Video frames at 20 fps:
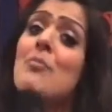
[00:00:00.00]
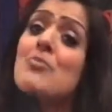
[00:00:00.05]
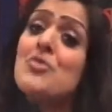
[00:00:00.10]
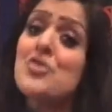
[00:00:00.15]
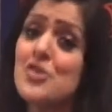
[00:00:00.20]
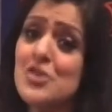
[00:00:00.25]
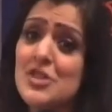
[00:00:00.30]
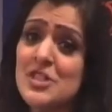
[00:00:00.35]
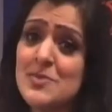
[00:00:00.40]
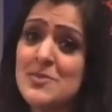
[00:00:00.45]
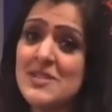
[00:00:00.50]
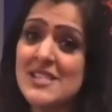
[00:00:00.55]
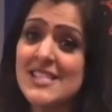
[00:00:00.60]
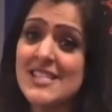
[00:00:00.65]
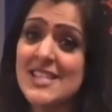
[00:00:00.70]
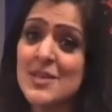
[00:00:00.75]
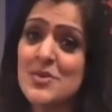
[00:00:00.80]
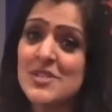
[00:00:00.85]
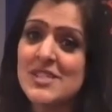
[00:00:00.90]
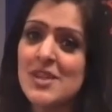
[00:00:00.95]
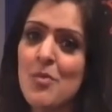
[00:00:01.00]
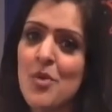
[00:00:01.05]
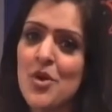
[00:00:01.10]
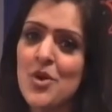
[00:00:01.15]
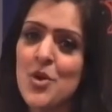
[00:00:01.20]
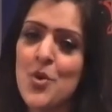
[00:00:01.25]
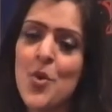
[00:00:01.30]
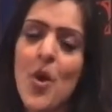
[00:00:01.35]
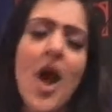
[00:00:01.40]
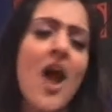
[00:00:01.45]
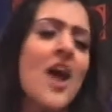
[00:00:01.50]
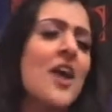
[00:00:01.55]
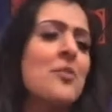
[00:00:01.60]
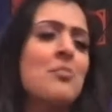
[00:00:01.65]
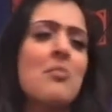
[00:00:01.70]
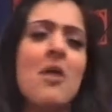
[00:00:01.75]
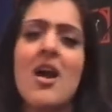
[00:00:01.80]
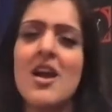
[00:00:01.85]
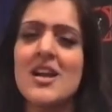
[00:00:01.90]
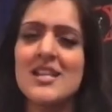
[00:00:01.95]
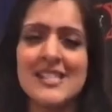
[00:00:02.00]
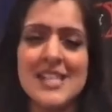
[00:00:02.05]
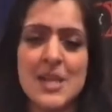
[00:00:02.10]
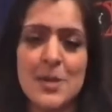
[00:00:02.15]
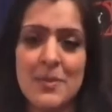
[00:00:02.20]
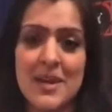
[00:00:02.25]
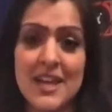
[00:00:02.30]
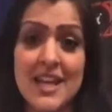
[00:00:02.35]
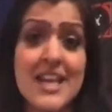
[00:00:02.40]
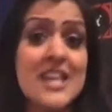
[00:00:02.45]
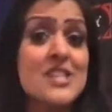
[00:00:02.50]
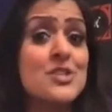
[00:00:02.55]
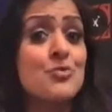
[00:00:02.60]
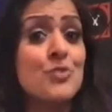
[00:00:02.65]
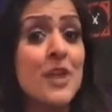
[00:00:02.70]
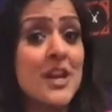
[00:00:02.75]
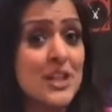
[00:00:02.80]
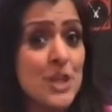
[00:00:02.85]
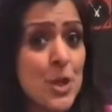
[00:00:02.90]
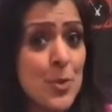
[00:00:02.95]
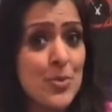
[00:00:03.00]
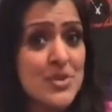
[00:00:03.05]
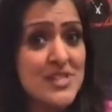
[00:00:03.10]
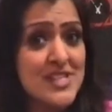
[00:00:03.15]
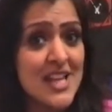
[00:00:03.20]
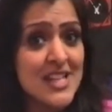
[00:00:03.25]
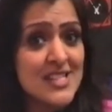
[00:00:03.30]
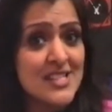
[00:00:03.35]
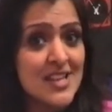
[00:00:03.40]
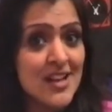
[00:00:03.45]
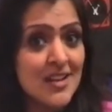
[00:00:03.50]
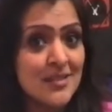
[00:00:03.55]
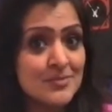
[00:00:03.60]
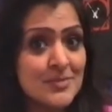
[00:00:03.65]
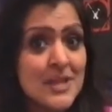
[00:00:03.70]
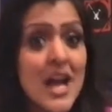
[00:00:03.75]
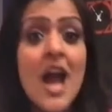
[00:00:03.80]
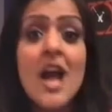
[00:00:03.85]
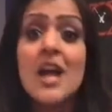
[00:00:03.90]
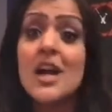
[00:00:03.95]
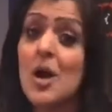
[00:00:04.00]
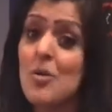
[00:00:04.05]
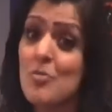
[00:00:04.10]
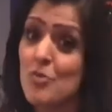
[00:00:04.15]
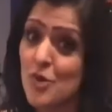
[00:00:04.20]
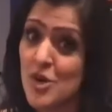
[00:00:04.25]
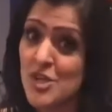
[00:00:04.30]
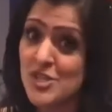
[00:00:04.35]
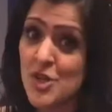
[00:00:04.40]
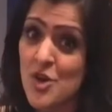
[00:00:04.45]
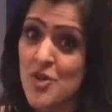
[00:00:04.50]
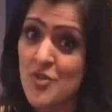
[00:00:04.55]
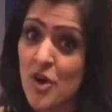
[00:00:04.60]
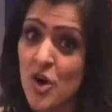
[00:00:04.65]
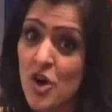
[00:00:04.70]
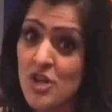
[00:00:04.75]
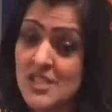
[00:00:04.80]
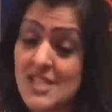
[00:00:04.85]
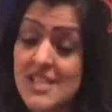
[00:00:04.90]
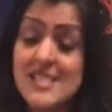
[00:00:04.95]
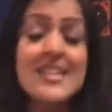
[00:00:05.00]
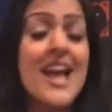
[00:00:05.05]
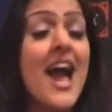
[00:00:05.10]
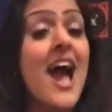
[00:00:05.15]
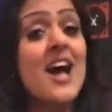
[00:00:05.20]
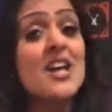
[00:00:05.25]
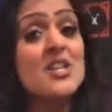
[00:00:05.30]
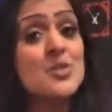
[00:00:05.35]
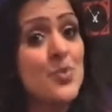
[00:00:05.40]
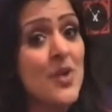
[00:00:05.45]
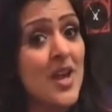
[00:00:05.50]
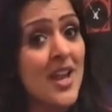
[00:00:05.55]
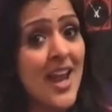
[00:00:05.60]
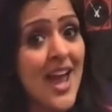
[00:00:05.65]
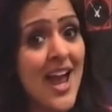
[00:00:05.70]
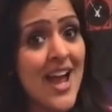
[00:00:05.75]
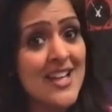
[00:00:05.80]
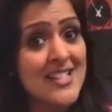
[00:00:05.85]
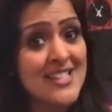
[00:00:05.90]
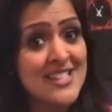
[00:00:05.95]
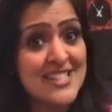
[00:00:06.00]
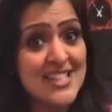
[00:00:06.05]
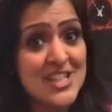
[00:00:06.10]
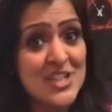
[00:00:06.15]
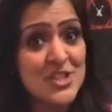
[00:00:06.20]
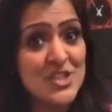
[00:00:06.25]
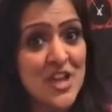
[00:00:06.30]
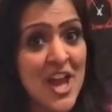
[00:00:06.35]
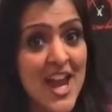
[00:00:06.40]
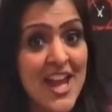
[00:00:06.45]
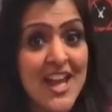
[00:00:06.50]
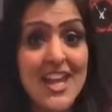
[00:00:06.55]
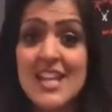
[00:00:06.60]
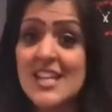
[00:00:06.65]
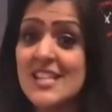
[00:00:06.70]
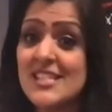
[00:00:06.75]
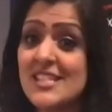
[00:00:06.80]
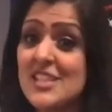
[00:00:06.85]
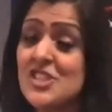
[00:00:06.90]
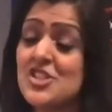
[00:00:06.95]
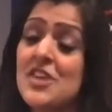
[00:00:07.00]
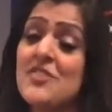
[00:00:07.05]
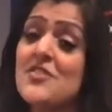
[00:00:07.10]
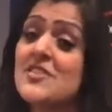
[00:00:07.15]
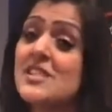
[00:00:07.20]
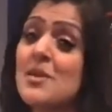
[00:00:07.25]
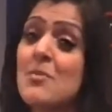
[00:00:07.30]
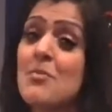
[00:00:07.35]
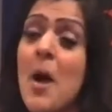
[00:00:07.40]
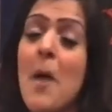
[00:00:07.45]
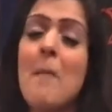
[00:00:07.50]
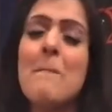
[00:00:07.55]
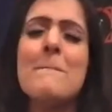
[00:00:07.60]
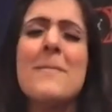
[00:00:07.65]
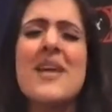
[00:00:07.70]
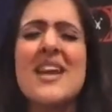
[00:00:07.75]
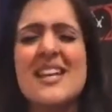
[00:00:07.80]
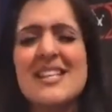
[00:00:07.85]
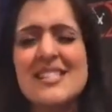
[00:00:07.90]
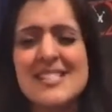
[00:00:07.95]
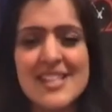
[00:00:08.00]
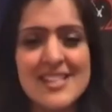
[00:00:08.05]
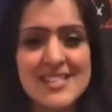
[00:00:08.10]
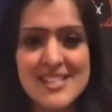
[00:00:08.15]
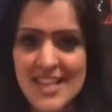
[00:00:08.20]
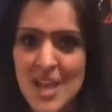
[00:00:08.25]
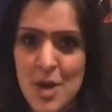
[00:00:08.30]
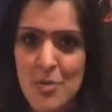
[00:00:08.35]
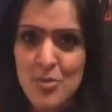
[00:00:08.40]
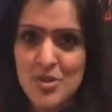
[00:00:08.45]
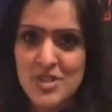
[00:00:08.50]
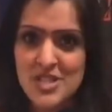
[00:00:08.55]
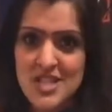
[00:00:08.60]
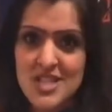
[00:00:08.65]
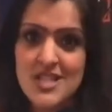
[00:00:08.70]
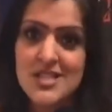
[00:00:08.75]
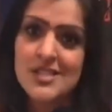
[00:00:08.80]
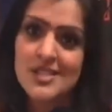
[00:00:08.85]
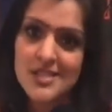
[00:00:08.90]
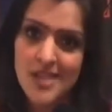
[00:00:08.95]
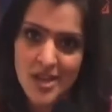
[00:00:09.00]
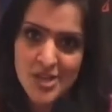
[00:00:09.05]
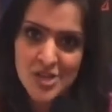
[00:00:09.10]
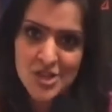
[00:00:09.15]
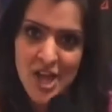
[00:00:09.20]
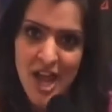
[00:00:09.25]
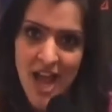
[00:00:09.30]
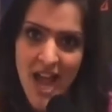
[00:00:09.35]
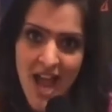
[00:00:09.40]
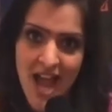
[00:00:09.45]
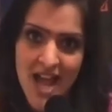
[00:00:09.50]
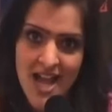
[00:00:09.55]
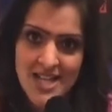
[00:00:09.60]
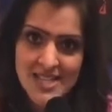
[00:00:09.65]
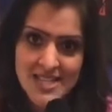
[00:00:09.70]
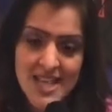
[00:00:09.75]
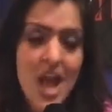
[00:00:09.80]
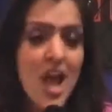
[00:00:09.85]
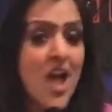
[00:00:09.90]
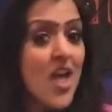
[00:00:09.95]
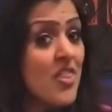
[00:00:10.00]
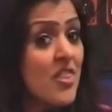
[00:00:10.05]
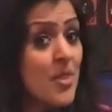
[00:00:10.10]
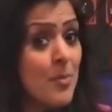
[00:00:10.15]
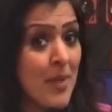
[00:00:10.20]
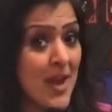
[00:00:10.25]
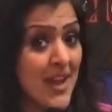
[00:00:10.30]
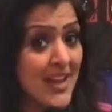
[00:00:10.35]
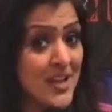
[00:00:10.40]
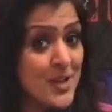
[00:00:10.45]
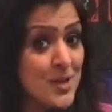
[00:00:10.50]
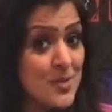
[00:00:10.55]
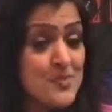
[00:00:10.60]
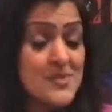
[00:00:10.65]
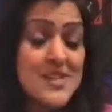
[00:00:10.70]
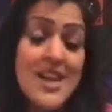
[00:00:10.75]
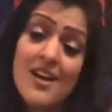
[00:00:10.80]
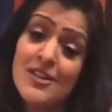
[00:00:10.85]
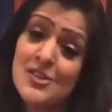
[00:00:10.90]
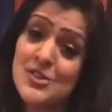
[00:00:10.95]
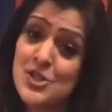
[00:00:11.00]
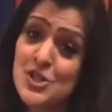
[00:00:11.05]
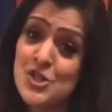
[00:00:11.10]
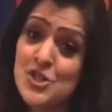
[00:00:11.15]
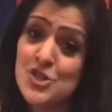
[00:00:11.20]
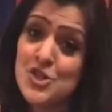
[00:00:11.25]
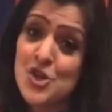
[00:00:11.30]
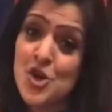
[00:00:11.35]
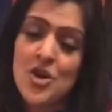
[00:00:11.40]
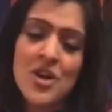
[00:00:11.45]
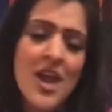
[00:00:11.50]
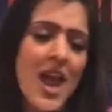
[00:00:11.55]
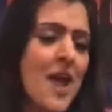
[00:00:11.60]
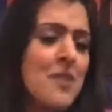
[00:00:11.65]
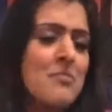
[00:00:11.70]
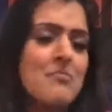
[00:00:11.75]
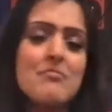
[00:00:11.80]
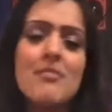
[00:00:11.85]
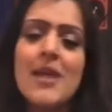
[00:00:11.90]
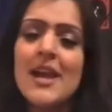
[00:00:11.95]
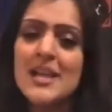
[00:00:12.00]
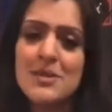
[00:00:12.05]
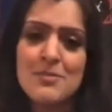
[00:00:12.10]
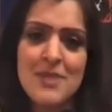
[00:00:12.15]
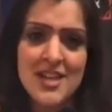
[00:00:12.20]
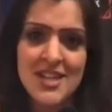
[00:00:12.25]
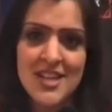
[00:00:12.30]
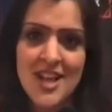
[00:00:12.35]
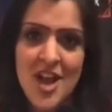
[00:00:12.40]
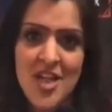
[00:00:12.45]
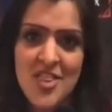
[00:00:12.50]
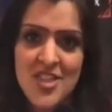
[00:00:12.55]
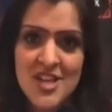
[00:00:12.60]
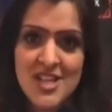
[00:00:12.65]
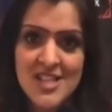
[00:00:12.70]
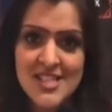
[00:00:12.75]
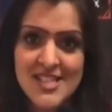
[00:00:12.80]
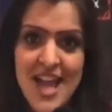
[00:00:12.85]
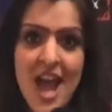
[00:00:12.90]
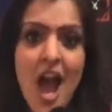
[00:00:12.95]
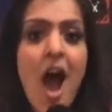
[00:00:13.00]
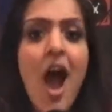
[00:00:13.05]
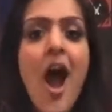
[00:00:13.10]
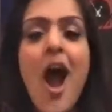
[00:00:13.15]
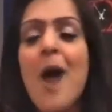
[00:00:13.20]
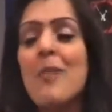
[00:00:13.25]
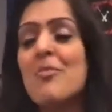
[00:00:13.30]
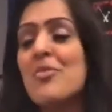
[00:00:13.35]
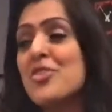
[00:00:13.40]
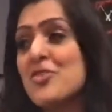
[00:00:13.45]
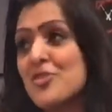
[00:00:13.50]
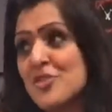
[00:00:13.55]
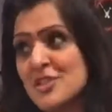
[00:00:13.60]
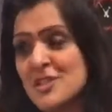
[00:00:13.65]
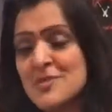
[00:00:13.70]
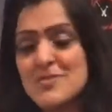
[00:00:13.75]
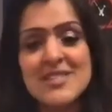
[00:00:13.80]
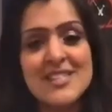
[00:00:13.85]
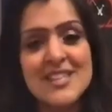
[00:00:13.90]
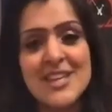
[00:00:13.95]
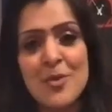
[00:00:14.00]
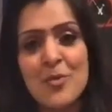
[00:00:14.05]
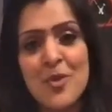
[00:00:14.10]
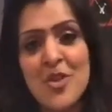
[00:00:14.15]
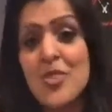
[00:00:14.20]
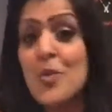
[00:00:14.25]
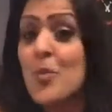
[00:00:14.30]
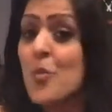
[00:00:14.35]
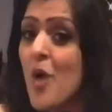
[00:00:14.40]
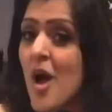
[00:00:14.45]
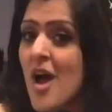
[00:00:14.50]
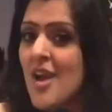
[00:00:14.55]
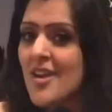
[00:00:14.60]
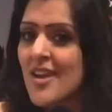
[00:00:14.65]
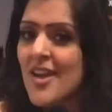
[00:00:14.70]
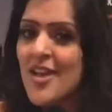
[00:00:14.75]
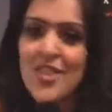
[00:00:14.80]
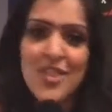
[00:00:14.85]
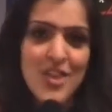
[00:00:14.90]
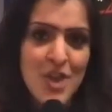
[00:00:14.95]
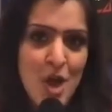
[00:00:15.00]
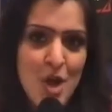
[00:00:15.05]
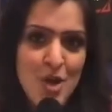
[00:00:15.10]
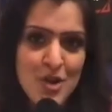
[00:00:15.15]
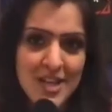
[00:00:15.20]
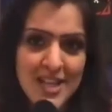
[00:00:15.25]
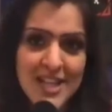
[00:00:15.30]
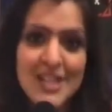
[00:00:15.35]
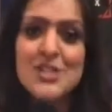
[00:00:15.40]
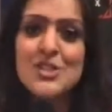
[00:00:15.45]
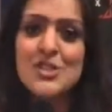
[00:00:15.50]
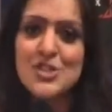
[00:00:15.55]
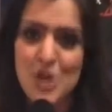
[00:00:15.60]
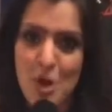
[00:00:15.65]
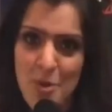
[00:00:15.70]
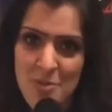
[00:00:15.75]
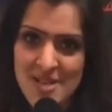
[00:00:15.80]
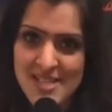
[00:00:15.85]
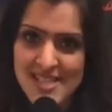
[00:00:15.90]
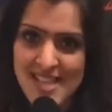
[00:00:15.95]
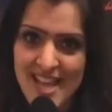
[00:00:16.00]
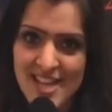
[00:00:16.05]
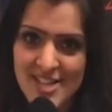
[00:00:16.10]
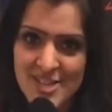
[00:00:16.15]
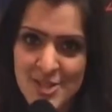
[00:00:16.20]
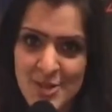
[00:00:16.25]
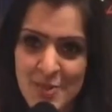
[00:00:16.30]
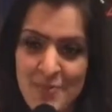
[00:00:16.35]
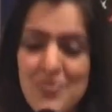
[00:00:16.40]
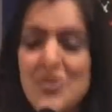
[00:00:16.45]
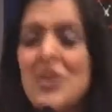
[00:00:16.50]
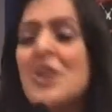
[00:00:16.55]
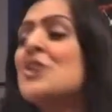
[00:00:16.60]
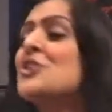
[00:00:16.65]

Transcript: I'm thrilled to be sitting with someone who I admire deeply. He's a radio presenter, come voiceover artist, as well as DJ. He's DJed for some amazing celebrities such as the Beckhams, Elton John, and many, many others. I'm thrilled to be sitting with the one, the only, Tommy Sandu.